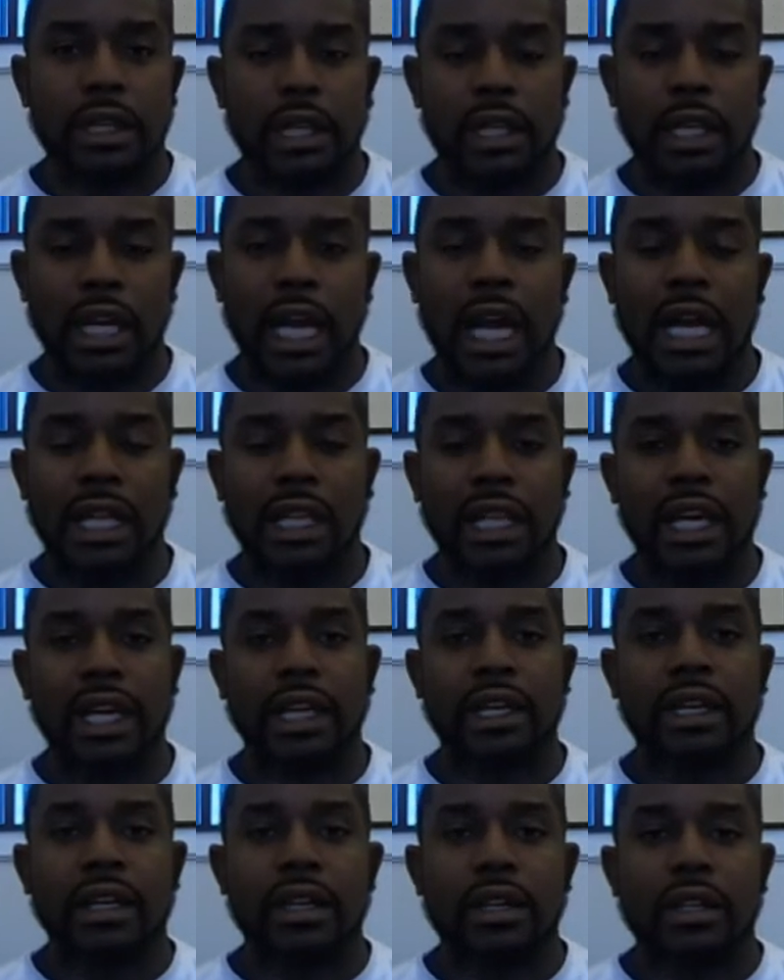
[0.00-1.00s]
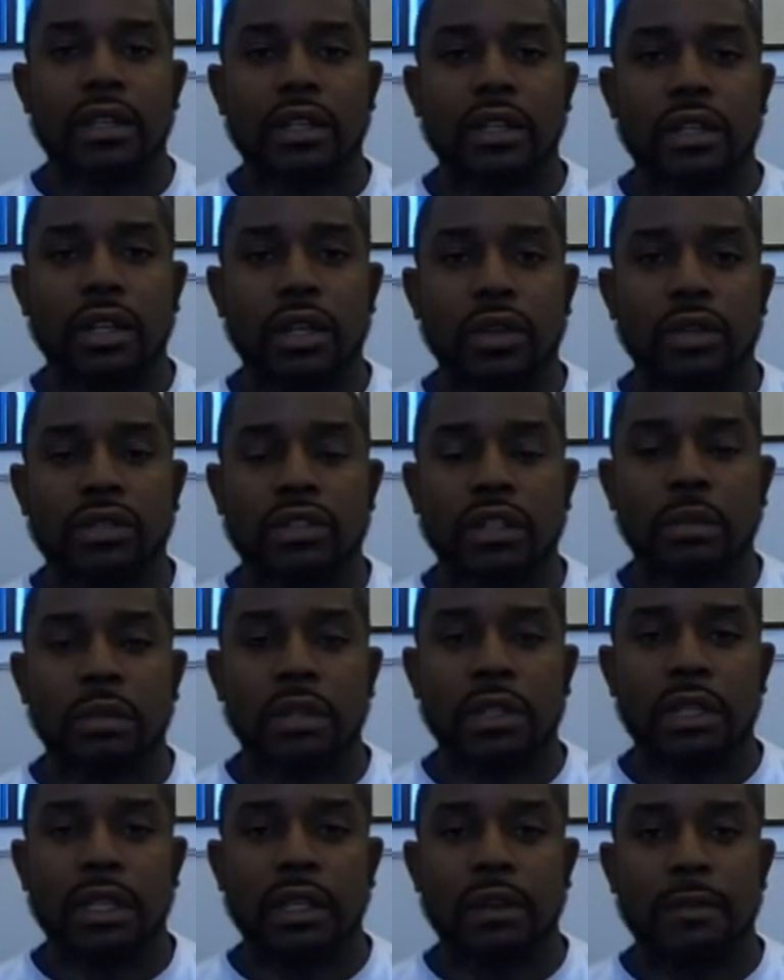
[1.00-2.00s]
and highlight some
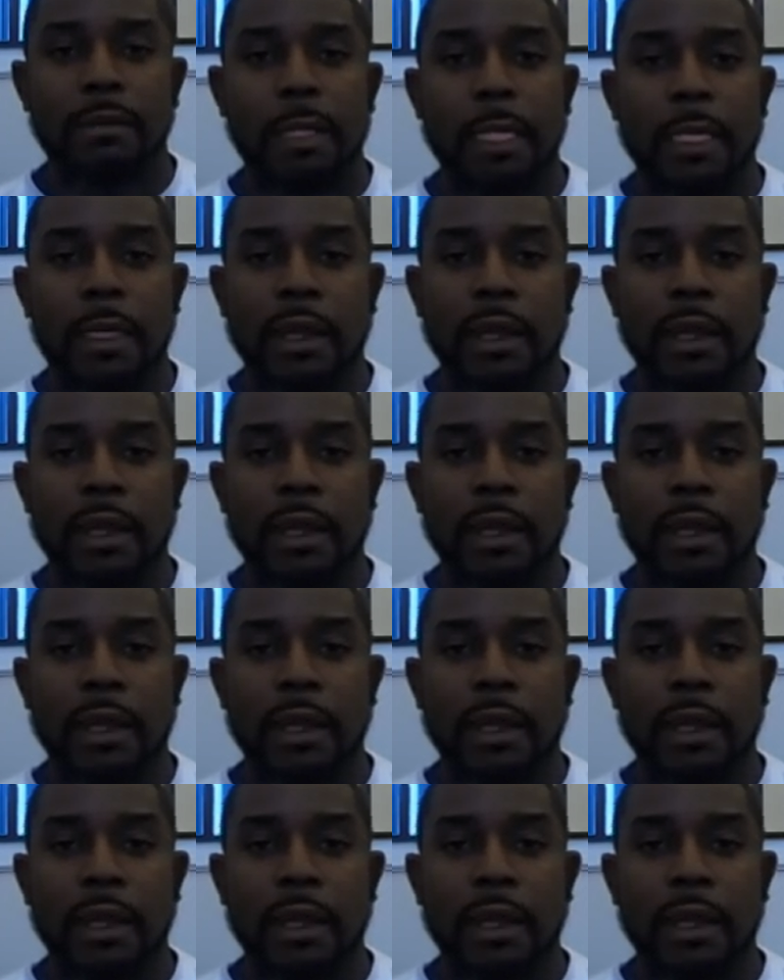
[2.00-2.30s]
of the